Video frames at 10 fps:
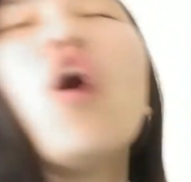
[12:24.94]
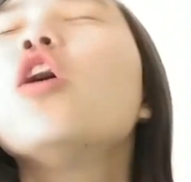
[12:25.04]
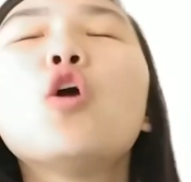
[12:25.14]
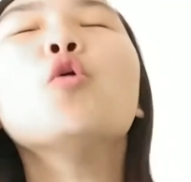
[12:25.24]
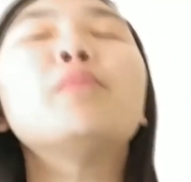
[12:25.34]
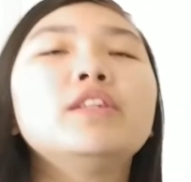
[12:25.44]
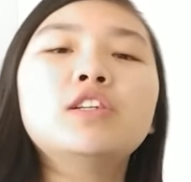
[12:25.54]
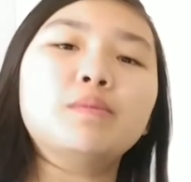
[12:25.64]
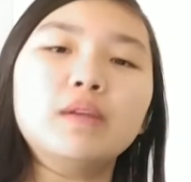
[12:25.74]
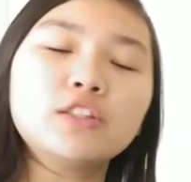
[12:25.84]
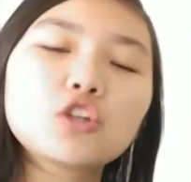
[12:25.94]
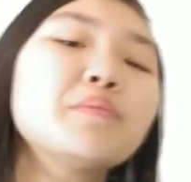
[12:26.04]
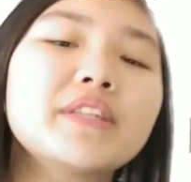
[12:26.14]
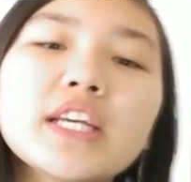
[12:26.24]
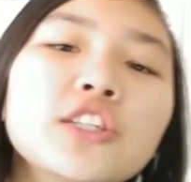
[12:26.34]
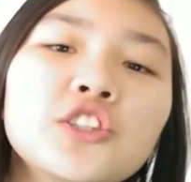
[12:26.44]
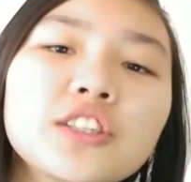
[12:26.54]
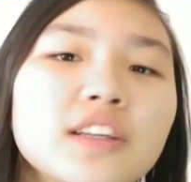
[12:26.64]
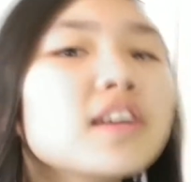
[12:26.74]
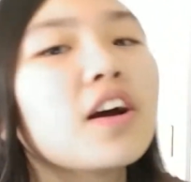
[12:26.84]
all open to
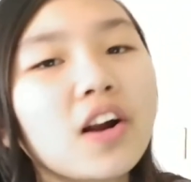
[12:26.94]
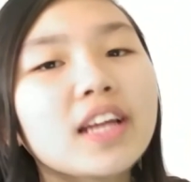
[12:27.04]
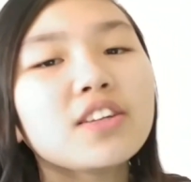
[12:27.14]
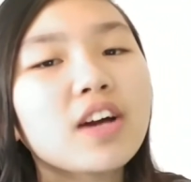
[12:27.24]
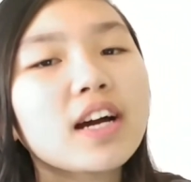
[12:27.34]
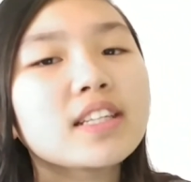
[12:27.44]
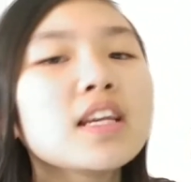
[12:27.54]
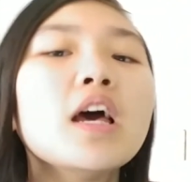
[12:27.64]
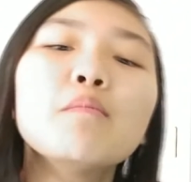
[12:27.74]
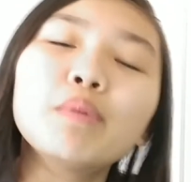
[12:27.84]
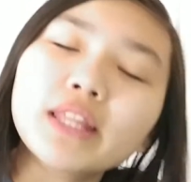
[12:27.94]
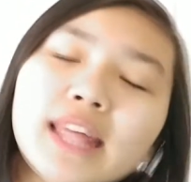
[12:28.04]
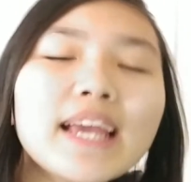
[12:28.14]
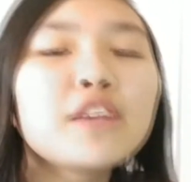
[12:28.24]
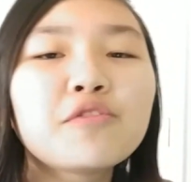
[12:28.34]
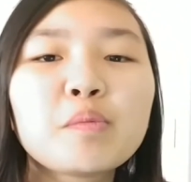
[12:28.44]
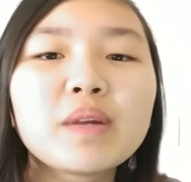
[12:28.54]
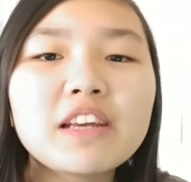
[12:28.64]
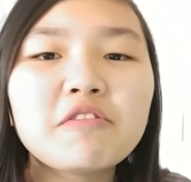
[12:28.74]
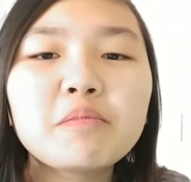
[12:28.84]
interpretation, all right, you guys? But thank you for
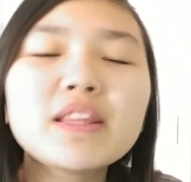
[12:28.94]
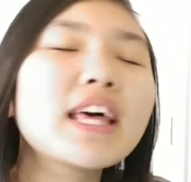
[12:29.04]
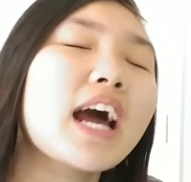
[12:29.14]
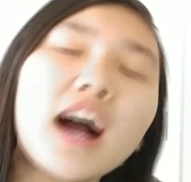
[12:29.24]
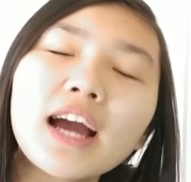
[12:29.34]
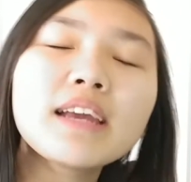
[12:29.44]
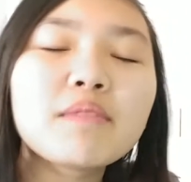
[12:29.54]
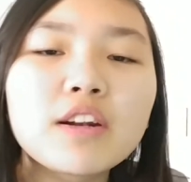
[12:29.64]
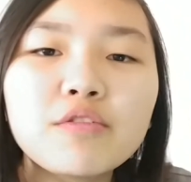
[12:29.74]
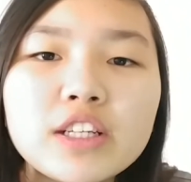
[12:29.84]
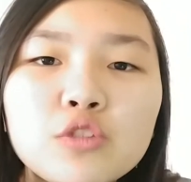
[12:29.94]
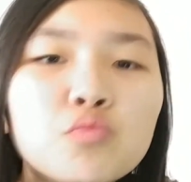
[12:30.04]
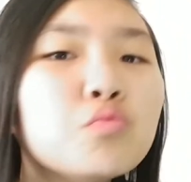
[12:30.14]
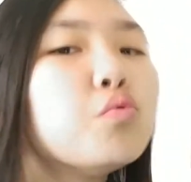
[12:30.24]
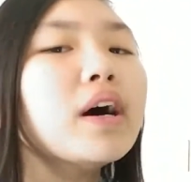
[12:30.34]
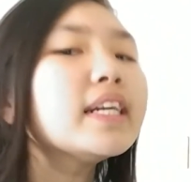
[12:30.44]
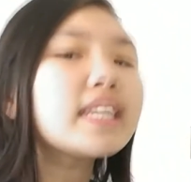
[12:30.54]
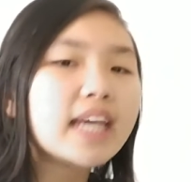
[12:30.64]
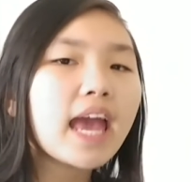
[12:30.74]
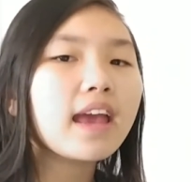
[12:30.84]
believing in me that I'm gonna reach
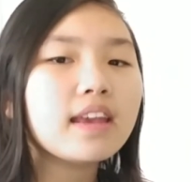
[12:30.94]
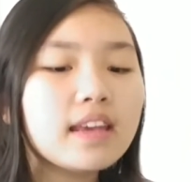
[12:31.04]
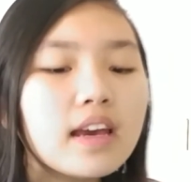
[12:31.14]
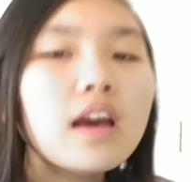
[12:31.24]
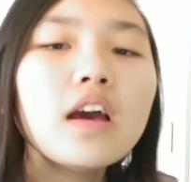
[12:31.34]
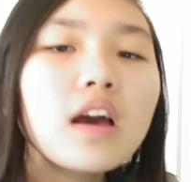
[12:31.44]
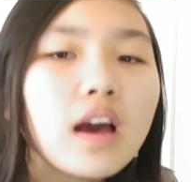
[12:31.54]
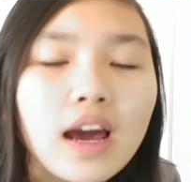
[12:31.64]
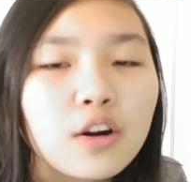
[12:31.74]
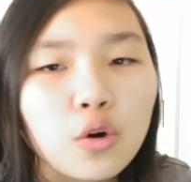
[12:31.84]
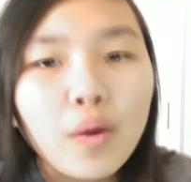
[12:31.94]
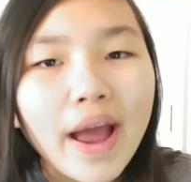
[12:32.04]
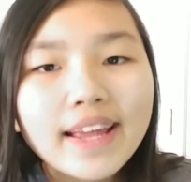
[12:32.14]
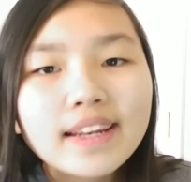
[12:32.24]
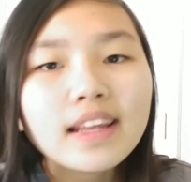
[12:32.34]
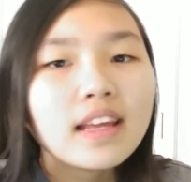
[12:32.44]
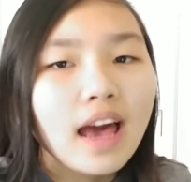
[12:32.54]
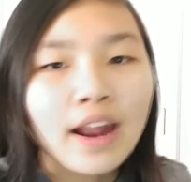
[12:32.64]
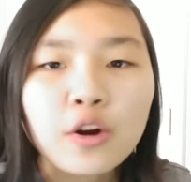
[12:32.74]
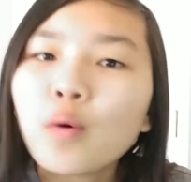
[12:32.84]
1K. I don't know when,
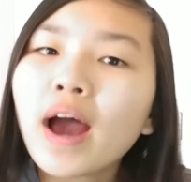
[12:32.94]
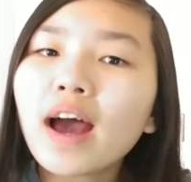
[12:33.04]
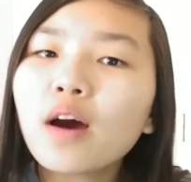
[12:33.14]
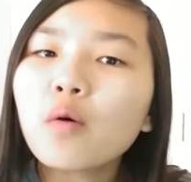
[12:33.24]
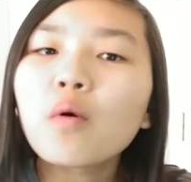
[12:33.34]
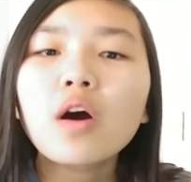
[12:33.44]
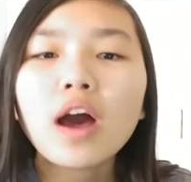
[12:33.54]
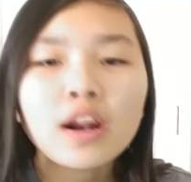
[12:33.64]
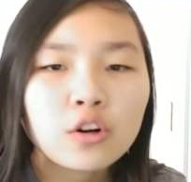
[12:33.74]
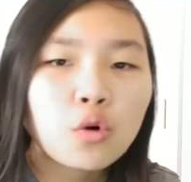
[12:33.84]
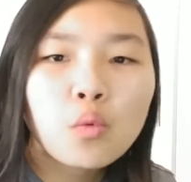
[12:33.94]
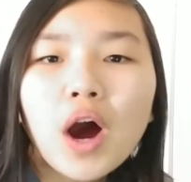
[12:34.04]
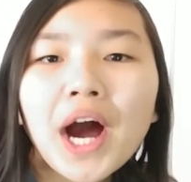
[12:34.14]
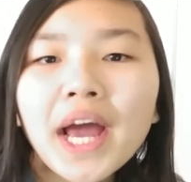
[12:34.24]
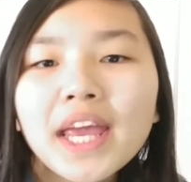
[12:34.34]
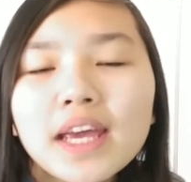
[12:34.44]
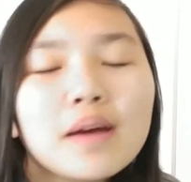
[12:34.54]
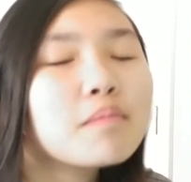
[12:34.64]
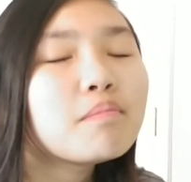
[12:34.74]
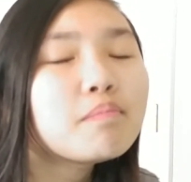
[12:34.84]
I don't know how, I don't know why,
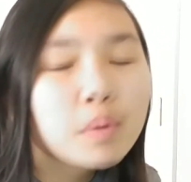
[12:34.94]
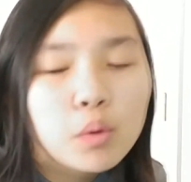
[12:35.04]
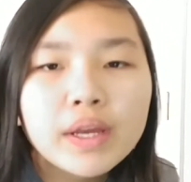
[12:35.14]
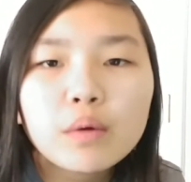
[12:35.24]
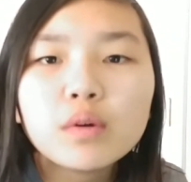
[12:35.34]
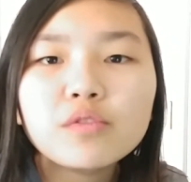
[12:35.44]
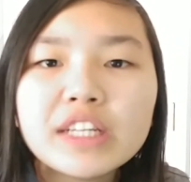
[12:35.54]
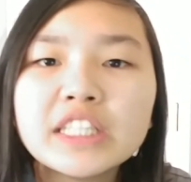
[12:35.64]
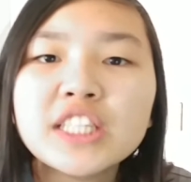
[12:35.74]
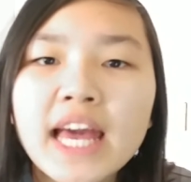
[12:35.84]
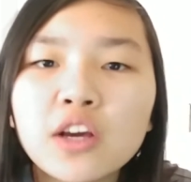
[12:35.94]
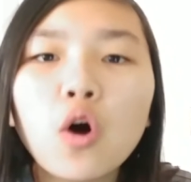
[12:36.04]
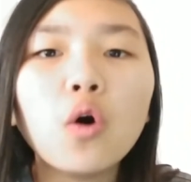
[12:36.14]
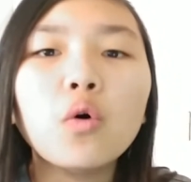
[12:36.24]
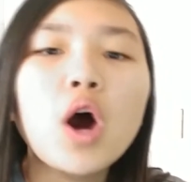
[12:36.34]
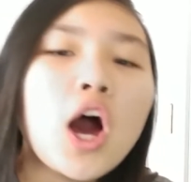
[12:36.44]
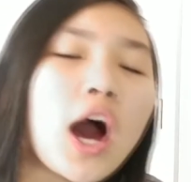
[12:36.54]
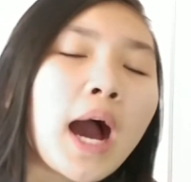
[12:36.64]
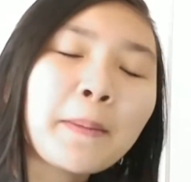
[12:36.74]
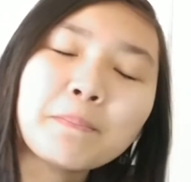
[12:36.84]
but we will reach that goal.
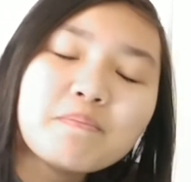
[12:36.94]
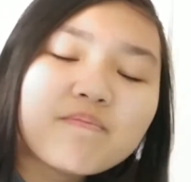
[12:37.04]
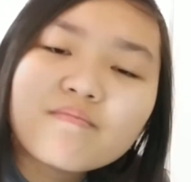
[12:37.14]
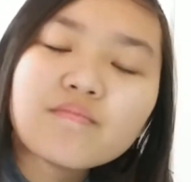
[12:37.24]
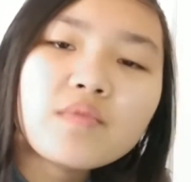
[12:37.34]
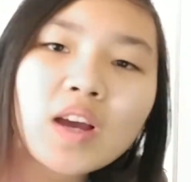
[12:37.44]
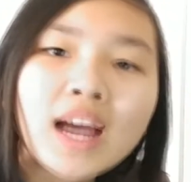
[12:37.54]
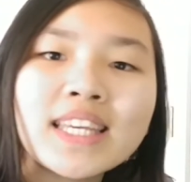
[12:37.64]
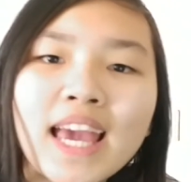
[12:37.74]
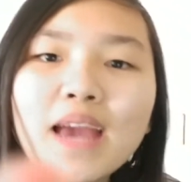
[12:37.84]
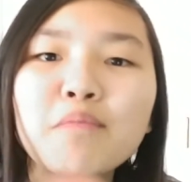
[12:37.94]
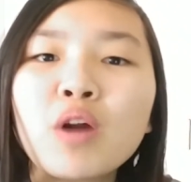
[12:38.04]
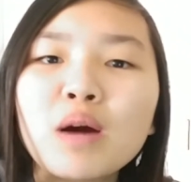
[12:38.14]
I can't